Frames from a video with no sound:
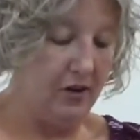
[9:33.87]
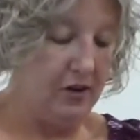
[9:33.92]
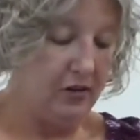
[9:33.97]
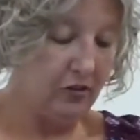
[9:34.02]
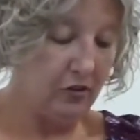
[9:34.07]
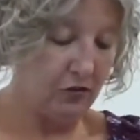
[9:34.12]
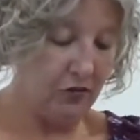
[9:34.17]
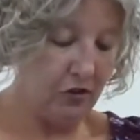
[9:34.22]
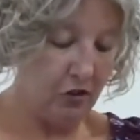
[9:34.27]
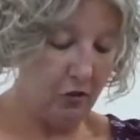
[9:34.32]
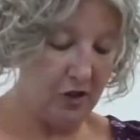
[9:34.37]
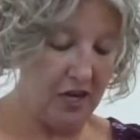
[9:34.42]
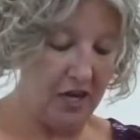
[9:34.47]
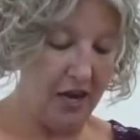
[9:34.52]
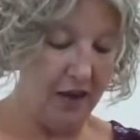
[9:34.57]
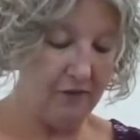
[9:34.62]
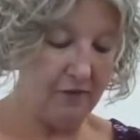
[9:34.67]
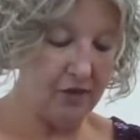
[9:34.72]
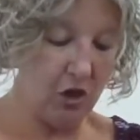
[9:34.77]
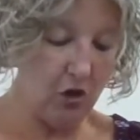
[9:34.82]
So if you already
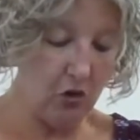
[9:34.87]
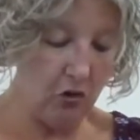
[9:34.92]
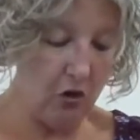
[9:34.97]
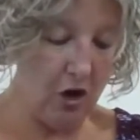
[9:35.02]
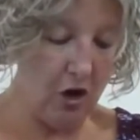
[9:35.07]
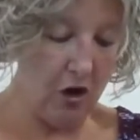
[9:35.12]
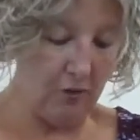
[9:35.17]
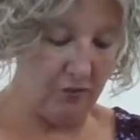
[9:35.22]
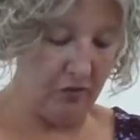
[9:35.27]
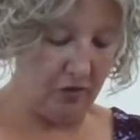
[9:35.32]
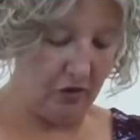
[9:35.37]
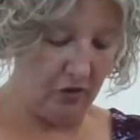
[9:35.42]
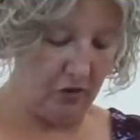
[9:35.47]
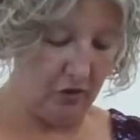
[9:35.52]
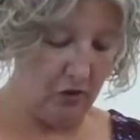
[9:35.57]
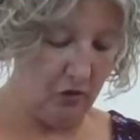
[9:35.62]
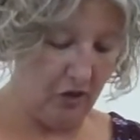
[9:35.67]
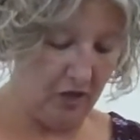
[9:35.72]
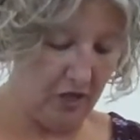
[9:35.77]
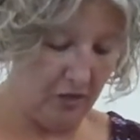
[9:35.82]
have the crumbs,
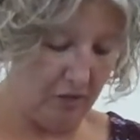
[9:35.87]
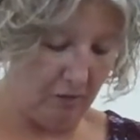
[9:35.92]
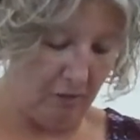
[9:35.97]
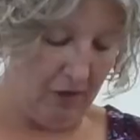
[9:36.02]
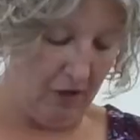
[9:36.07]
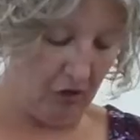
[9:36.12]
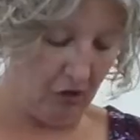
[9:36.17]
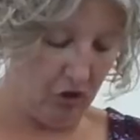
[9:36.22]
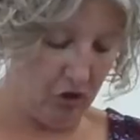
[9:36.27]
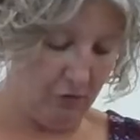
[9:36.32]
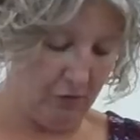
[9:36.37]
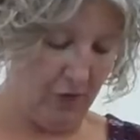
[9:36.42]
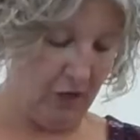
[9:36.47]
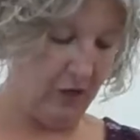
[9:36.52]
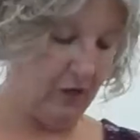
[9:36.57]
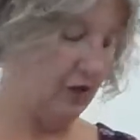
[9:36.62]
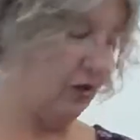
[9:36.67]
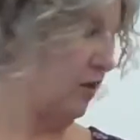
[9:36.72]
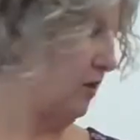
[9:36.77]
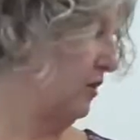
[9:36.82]
you can melt your
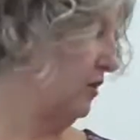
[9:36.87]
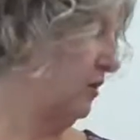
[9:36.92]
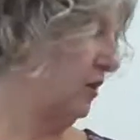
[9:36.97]
butter.